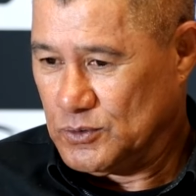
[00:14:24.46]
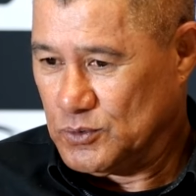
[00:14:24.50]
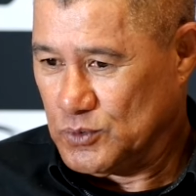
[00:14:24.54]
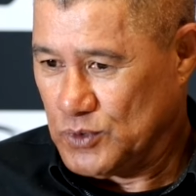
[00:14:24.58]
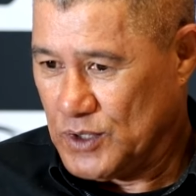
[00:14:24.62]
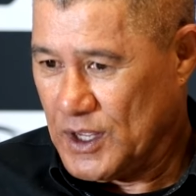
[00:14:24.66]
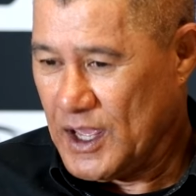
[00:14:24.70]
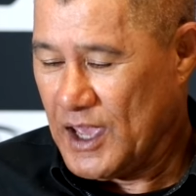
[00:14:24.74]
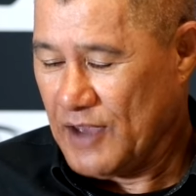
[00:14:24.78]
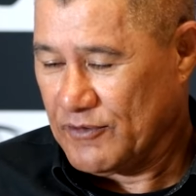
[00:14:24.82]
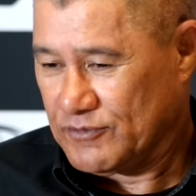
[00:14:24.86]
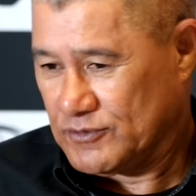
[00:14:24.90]

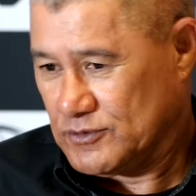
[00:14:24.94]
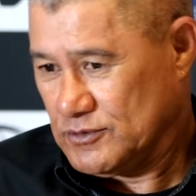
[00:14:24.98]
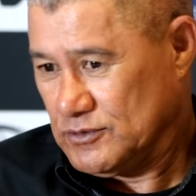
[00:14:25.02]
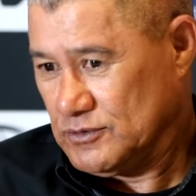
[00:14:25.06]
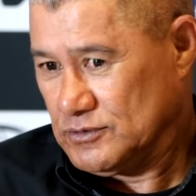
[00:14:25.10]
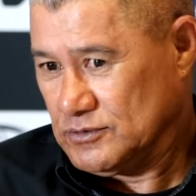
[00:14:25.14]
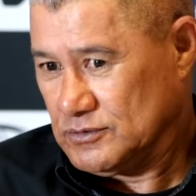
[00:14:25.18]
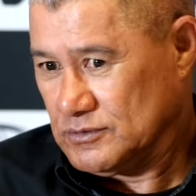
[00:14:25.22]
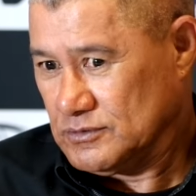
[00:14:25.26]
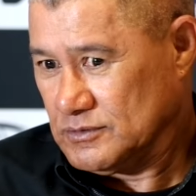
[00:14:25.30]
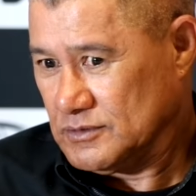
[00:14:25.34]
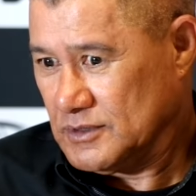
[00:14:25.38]
we have
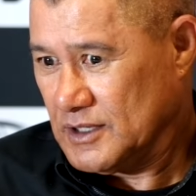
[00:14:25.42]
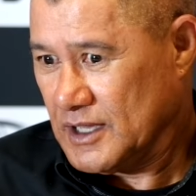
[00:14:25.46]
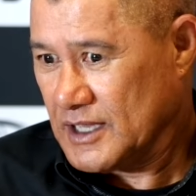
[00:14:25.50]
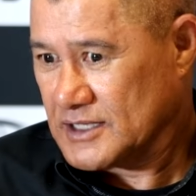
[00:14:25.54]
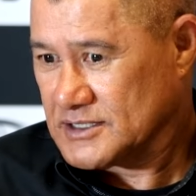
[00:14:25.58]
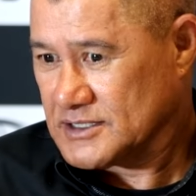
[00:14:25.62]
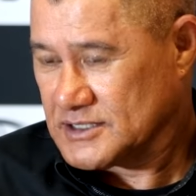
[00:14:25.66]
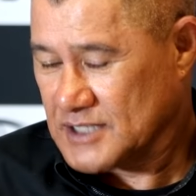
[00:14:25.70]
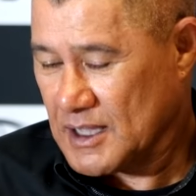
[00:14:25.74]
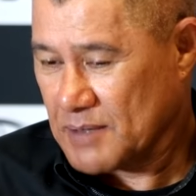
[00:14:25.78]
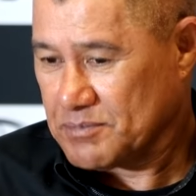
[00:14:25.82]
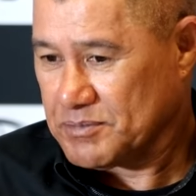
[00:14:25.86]
to
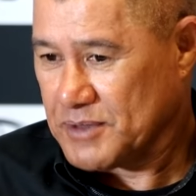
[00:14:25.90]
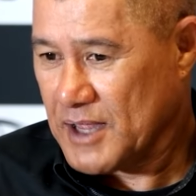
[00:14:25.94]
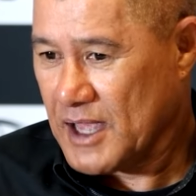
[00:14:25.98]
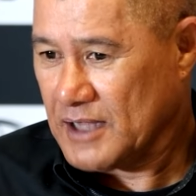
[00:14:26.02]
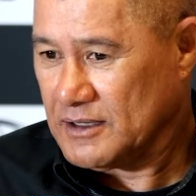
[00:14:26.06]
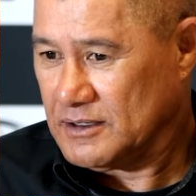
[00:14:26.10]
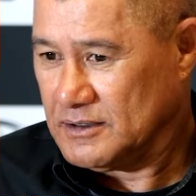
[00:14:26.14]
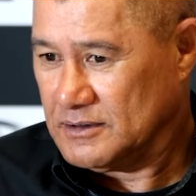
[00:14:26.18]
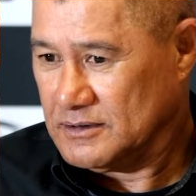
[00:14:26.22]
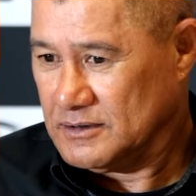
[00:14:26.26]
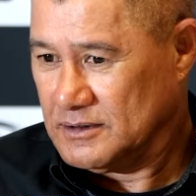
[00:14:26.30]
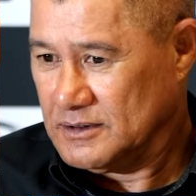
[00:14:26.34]
accept
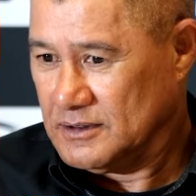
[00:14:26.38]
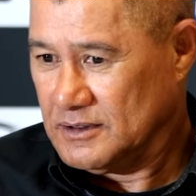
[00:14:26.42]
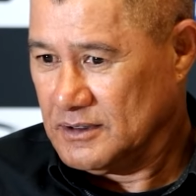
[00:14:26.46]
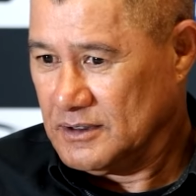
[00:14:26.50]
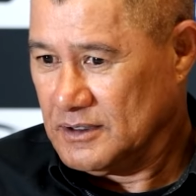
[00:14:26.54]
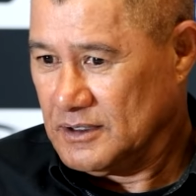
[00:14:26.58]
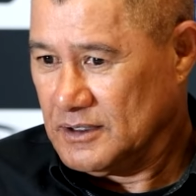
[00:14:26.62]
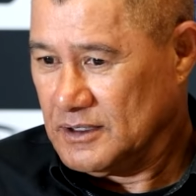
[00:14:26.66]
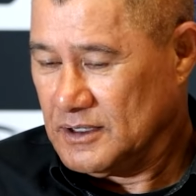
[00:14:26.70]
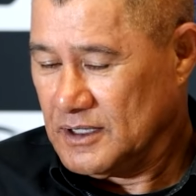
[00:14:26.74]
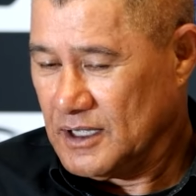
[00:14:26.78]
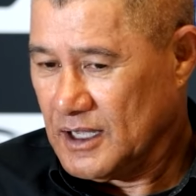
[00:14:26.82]
that
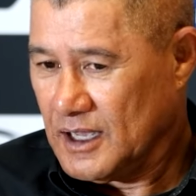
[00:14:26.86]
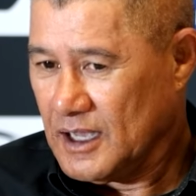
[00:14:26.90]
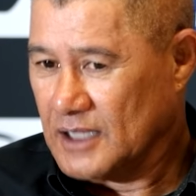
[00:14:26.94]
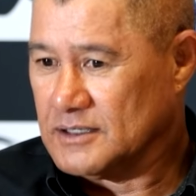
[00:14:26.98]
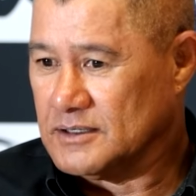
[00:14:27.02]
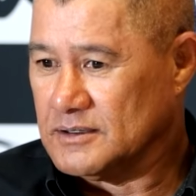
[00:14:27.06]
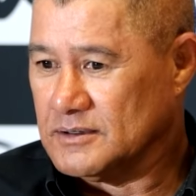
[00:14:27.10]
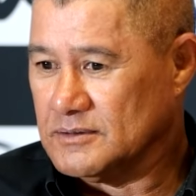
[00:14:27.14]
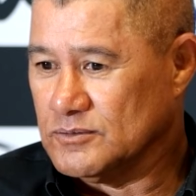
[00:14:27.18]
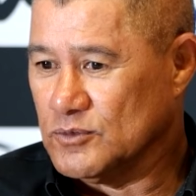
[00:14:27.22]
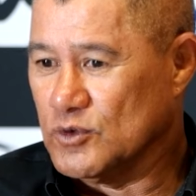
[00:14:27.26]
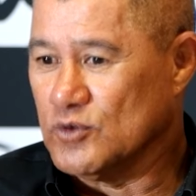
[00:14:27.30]

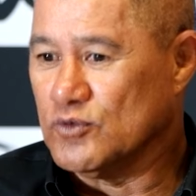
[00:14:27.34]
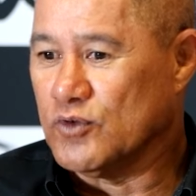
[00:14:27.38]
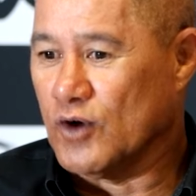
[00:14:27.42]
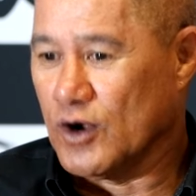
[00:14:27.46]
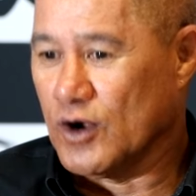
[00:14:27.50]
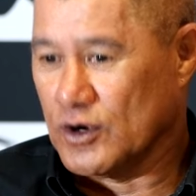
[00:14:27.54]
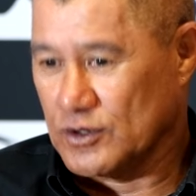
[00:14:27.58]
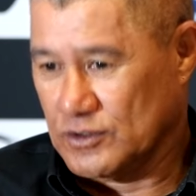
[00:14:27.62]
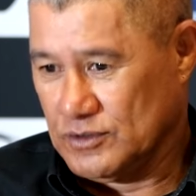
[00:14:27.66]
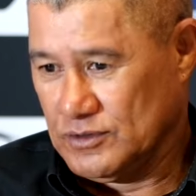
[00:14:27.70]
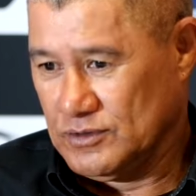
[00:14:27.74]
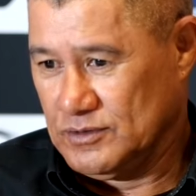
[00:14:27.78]
and move
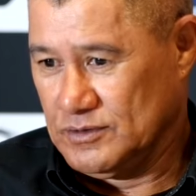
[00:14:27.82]
on.